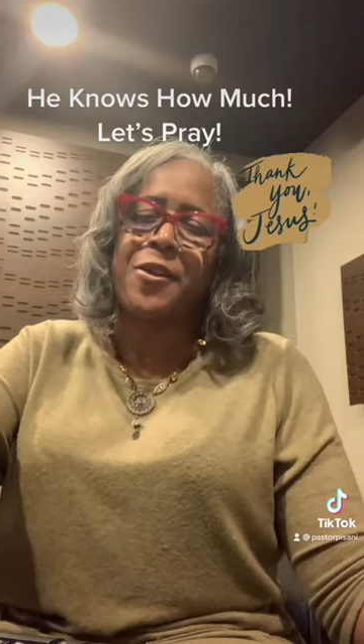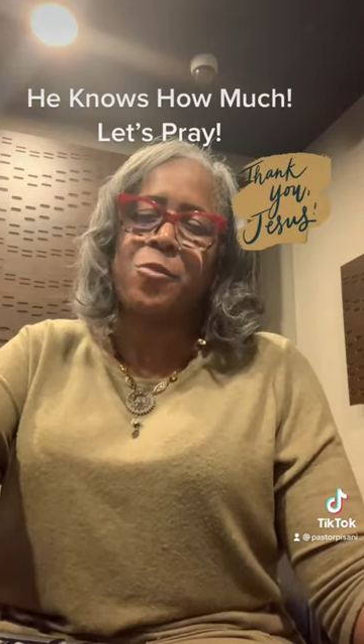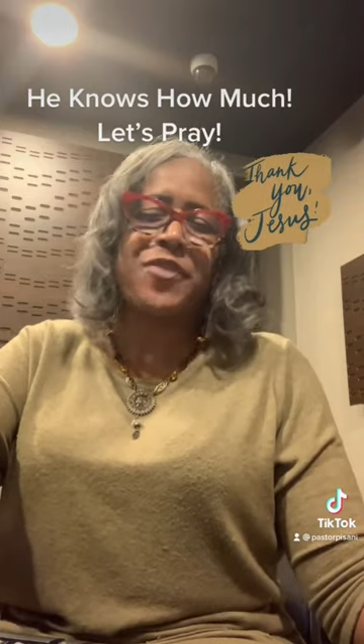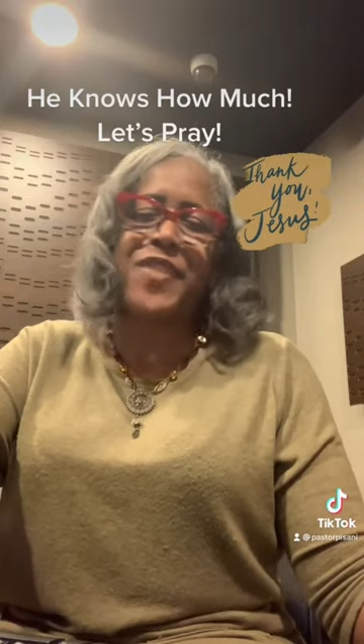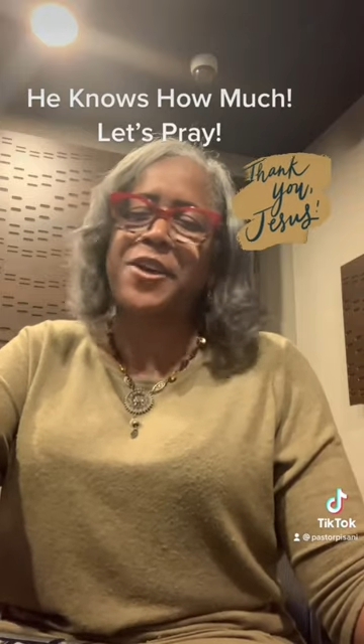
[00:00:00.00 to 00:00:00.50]

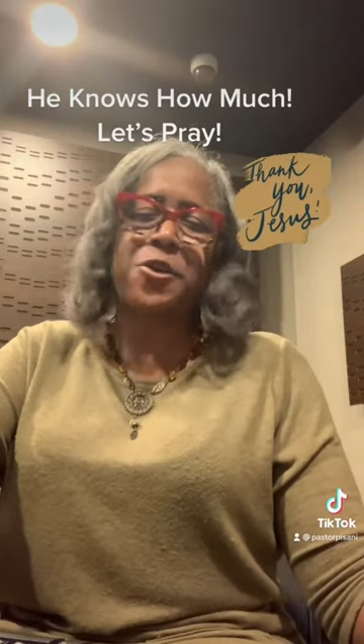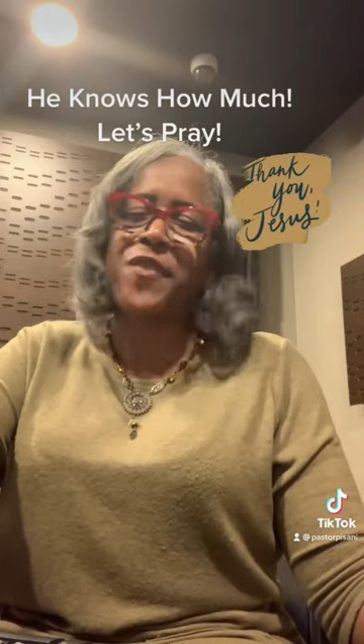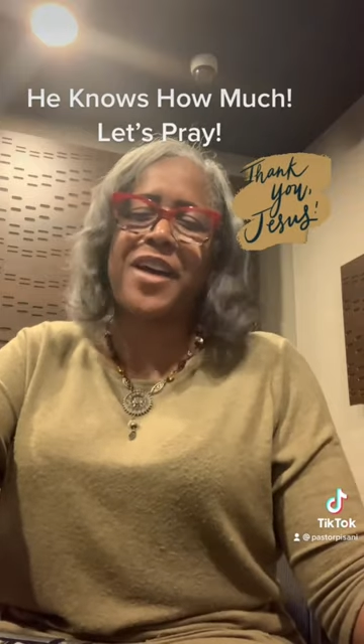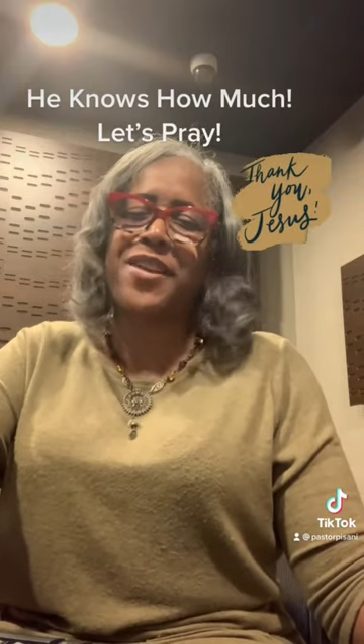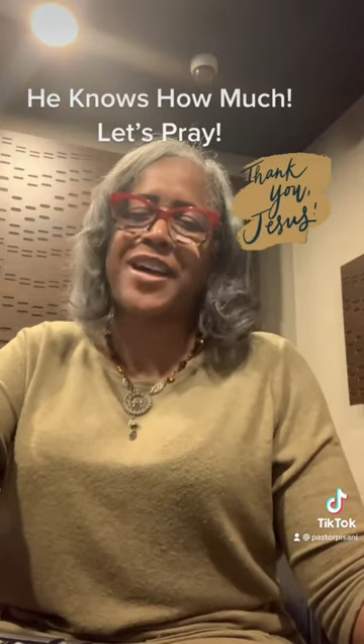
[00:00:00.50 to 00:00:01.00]
We thank you,
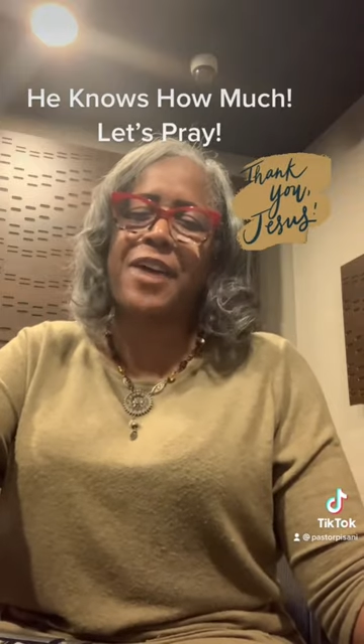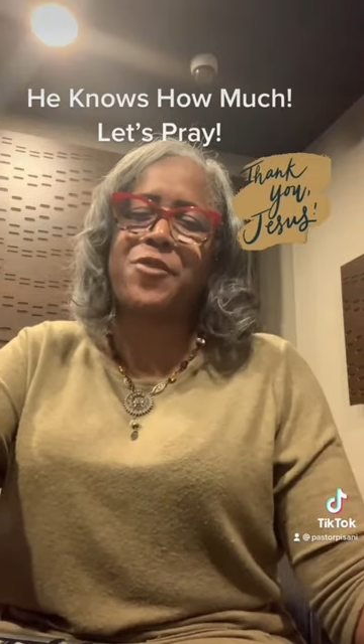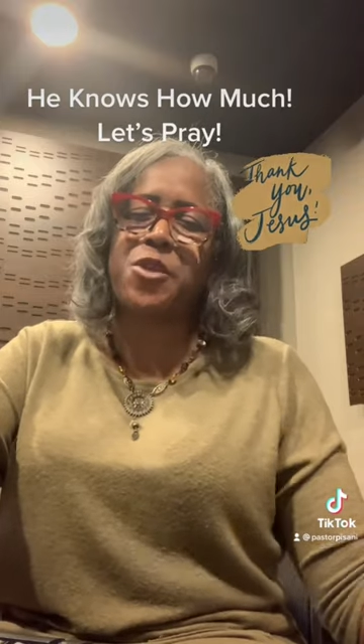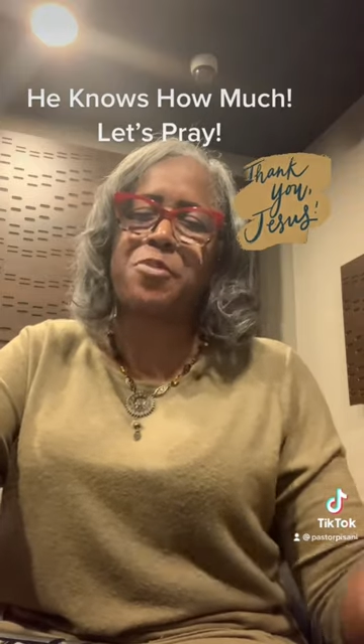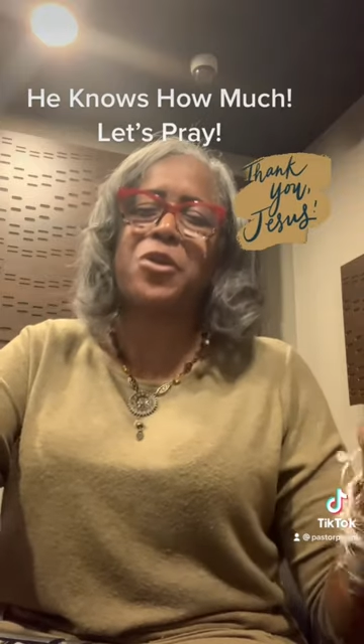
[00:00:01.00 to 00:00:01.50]
Father God, for
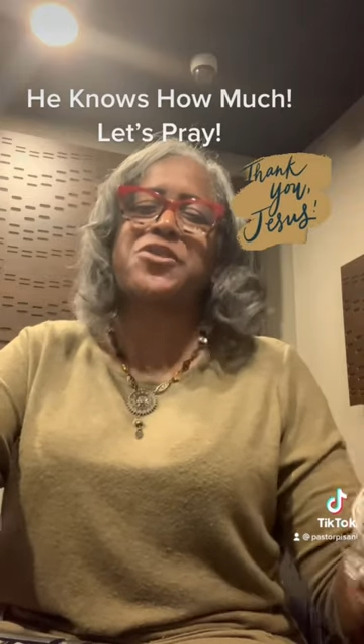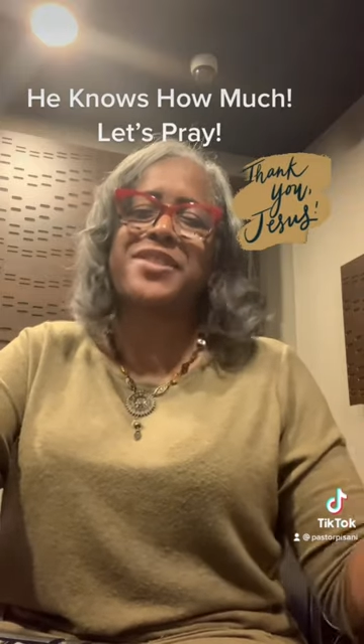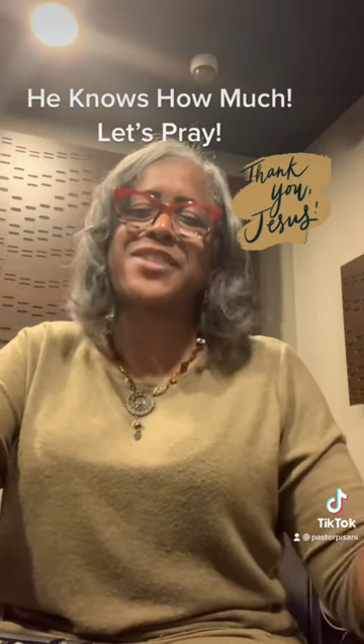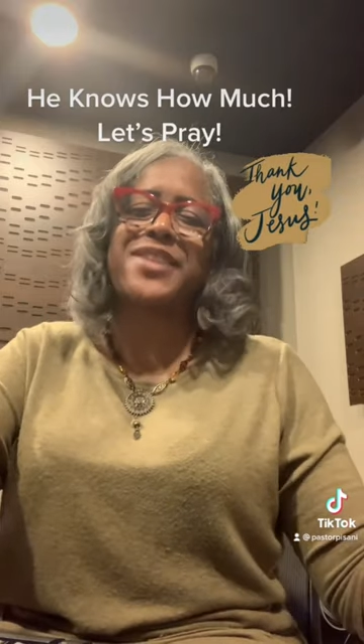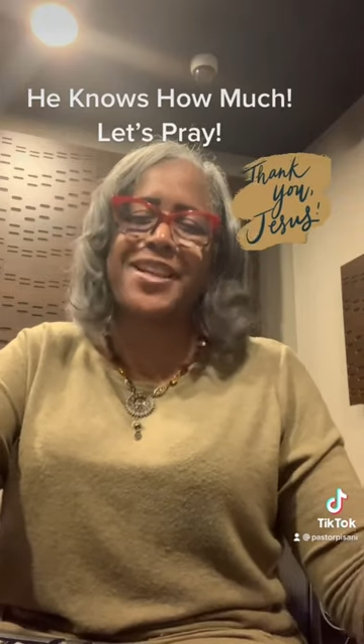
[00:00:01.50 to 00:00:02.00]
the person
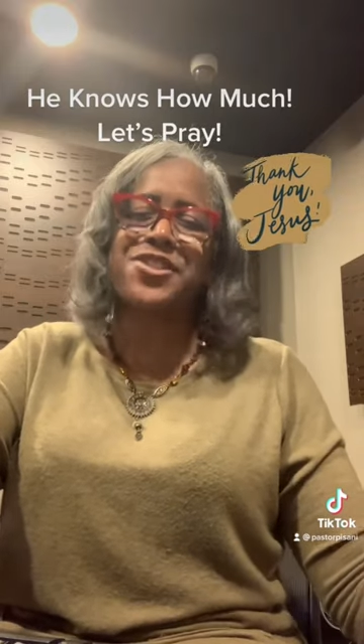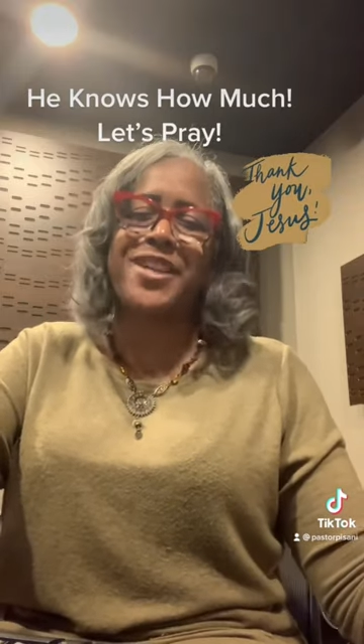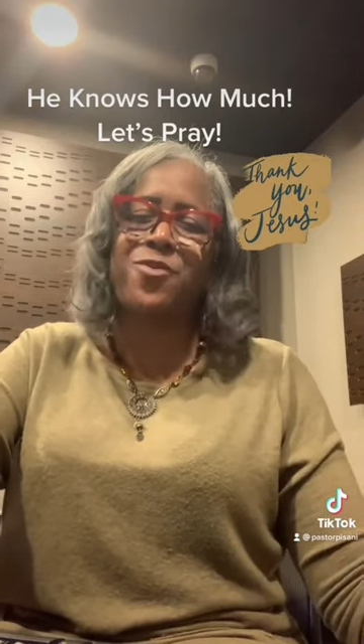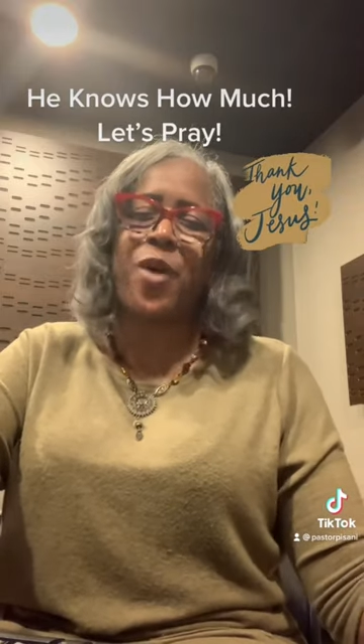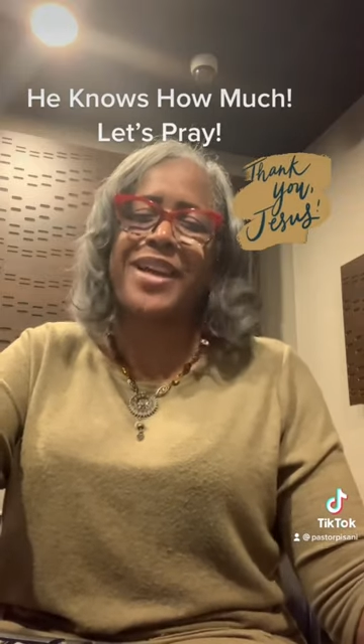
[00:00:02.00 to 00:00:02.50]
that's
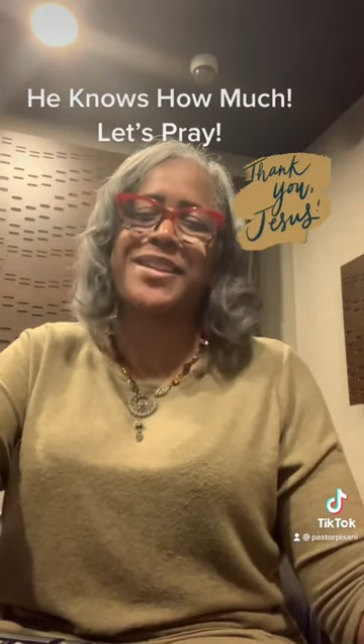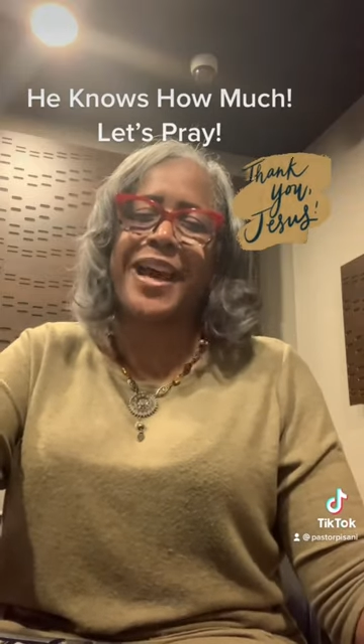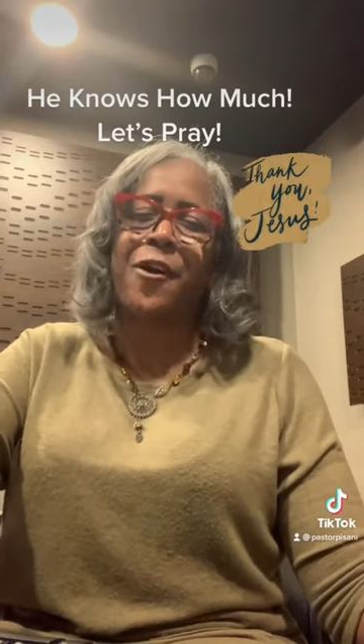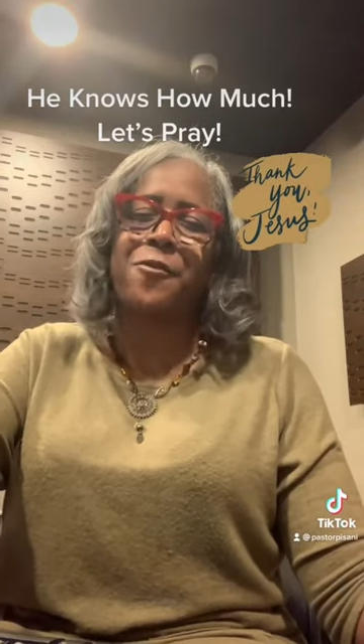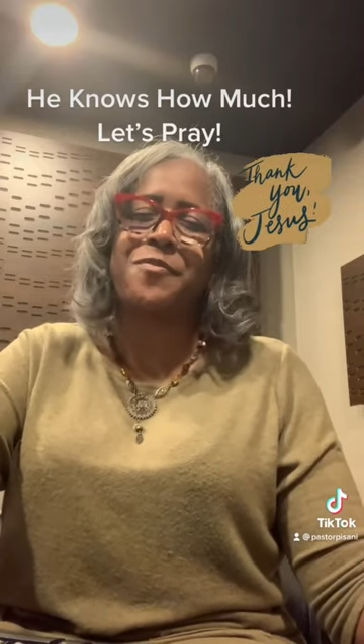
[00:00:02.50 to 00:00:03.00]
listening right now.